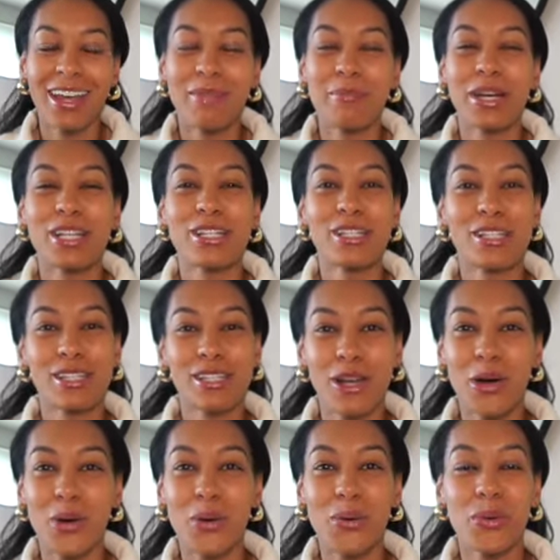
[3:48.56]
but a
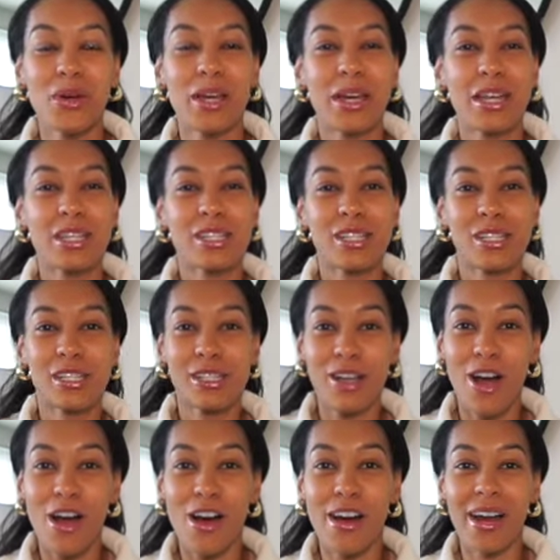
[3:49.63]
slow
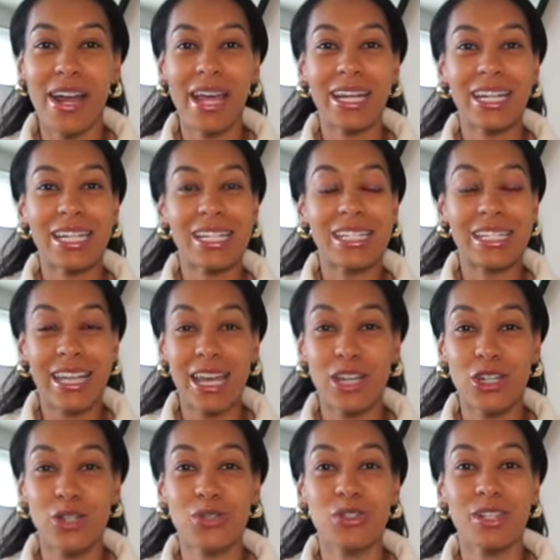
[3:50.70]
start and an
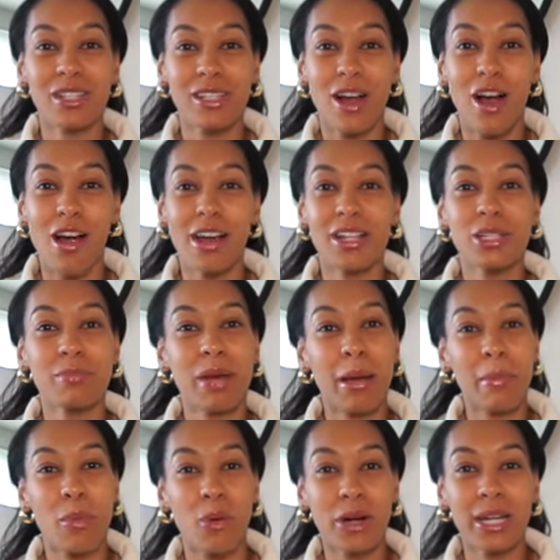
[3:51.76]
intentional start to my
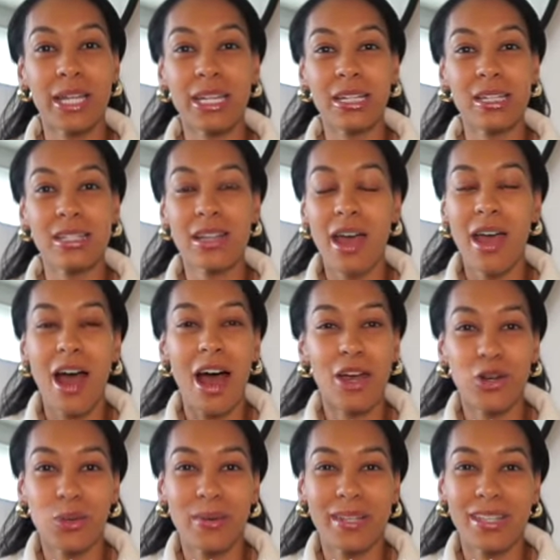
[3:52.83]
mornings. I
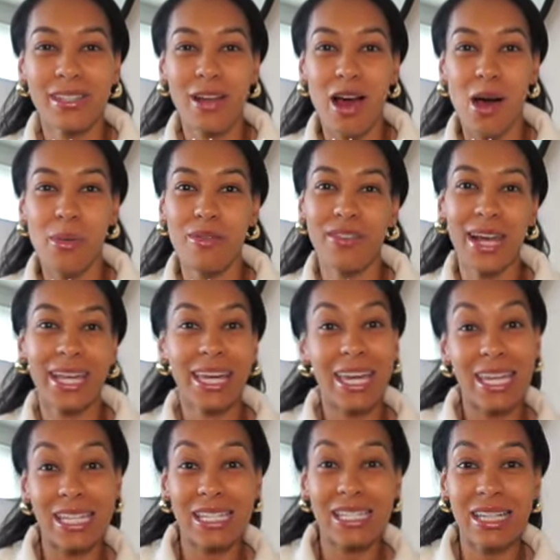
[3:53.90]
always start with like
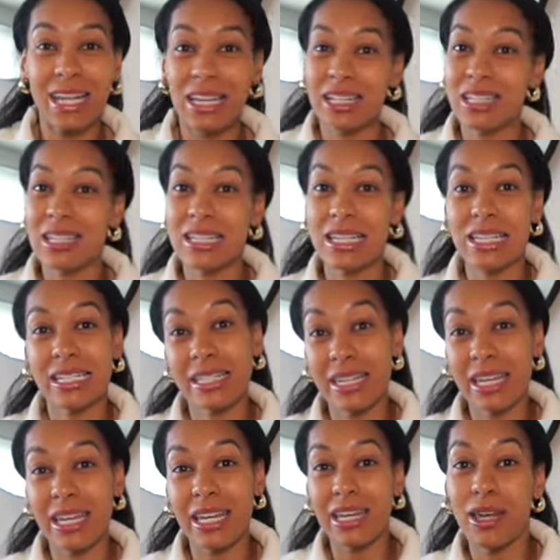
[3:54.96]
incense,
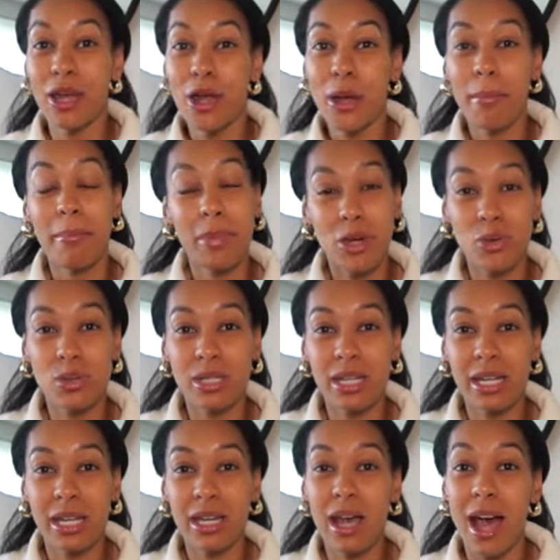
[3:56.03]
tea,
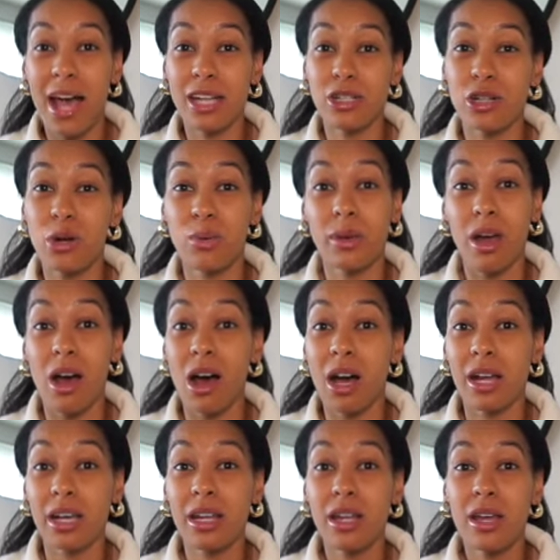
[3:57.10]
music. I don't get
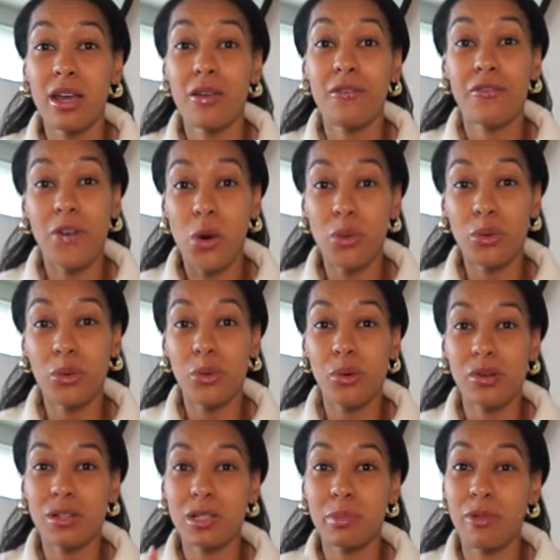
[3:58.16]
on phone
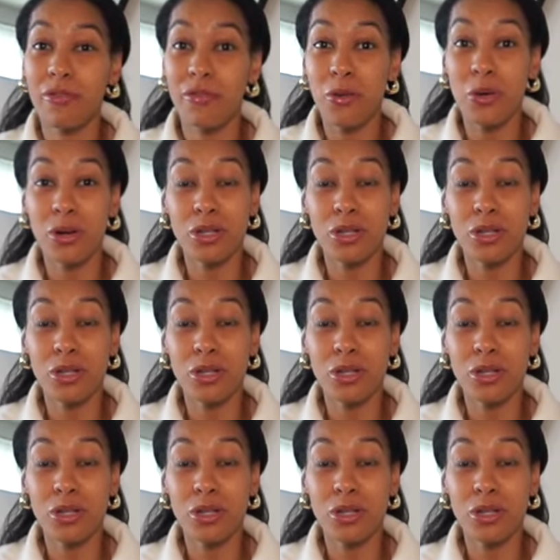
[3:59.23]
calls before